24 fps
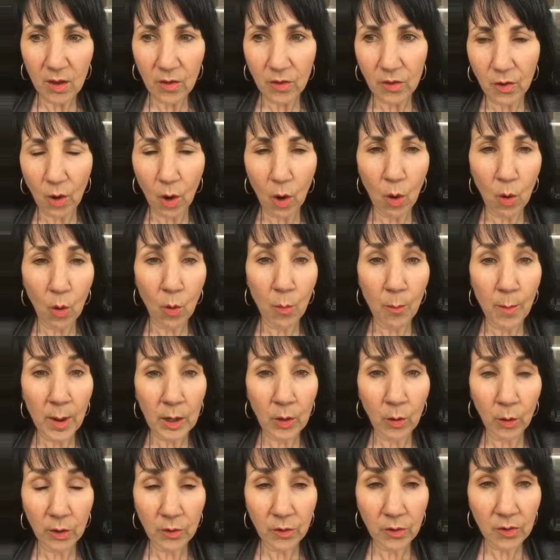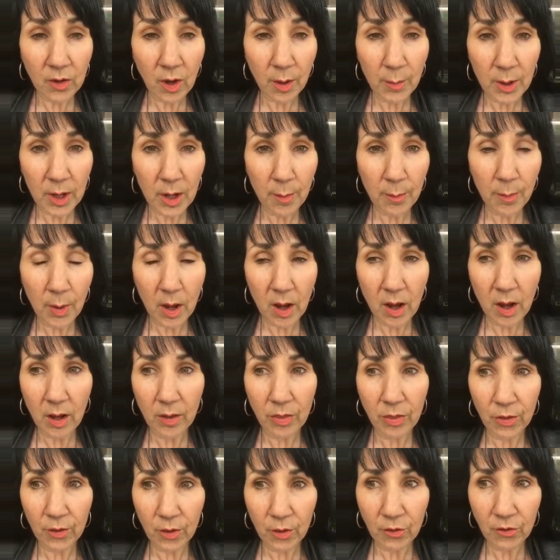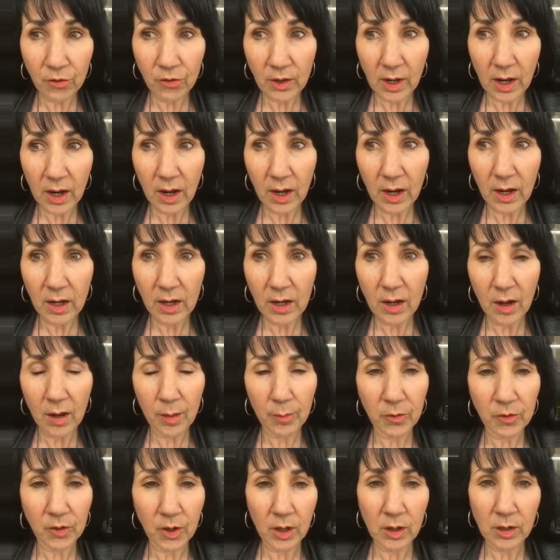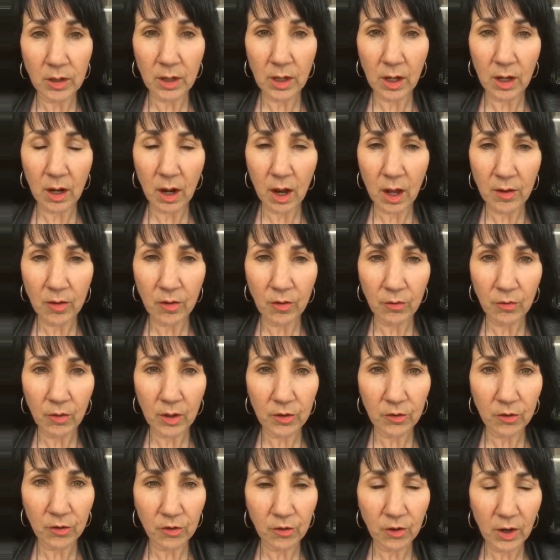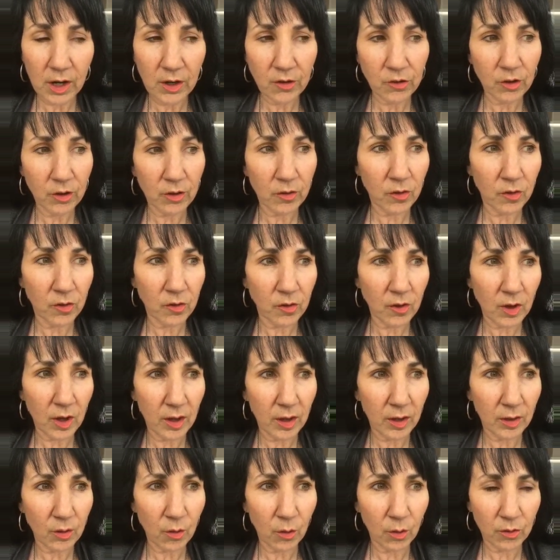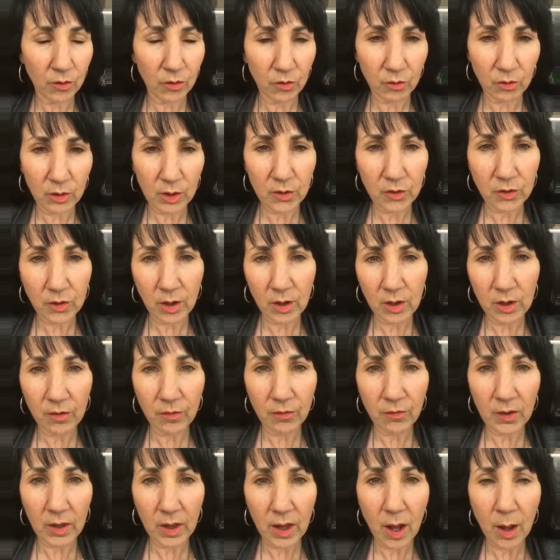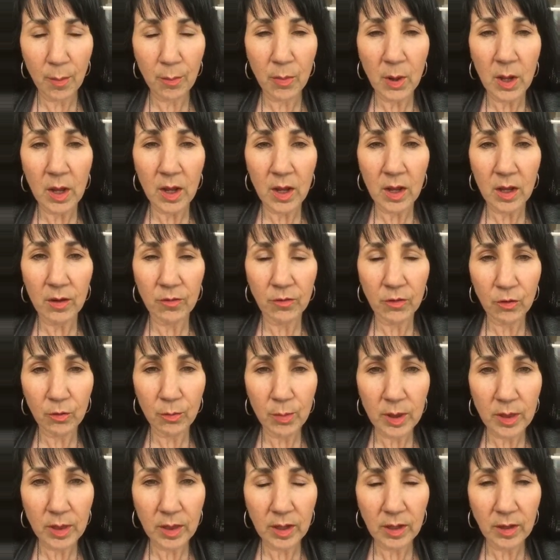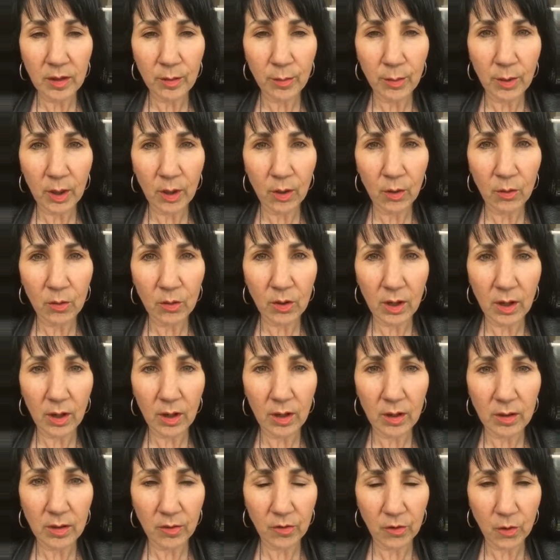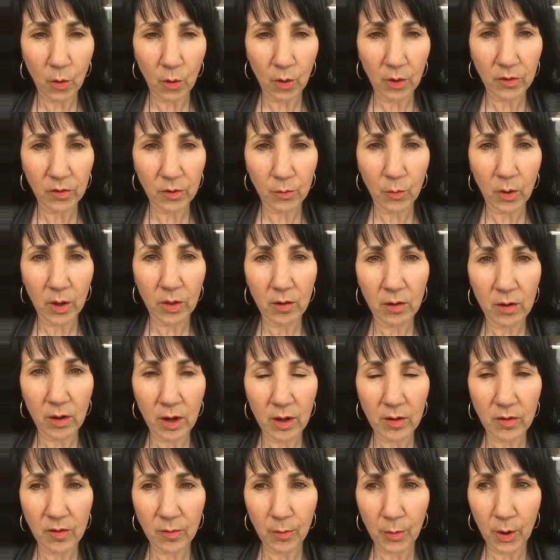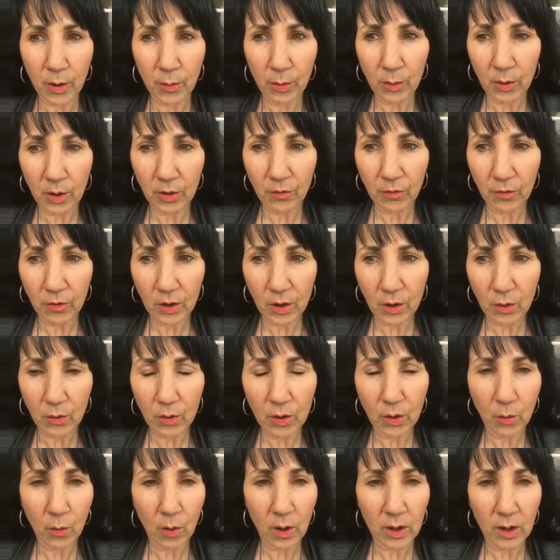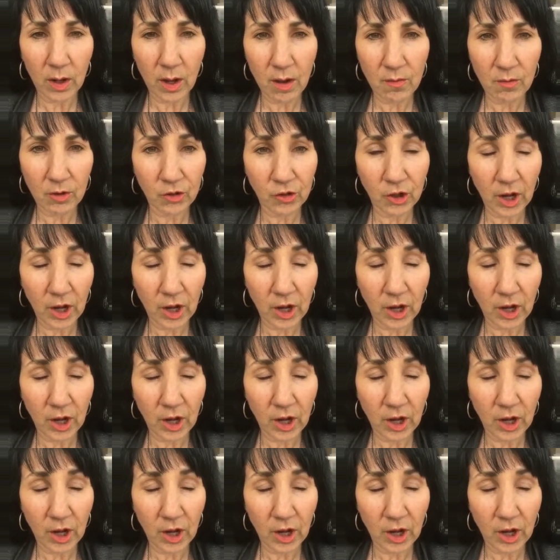So my course is coming up on Thursday. I'm starting to get lots of registrations. Course is really starting to fill up. If you've been thinking about this course and whether or not it's appropriate for you, and you want to have a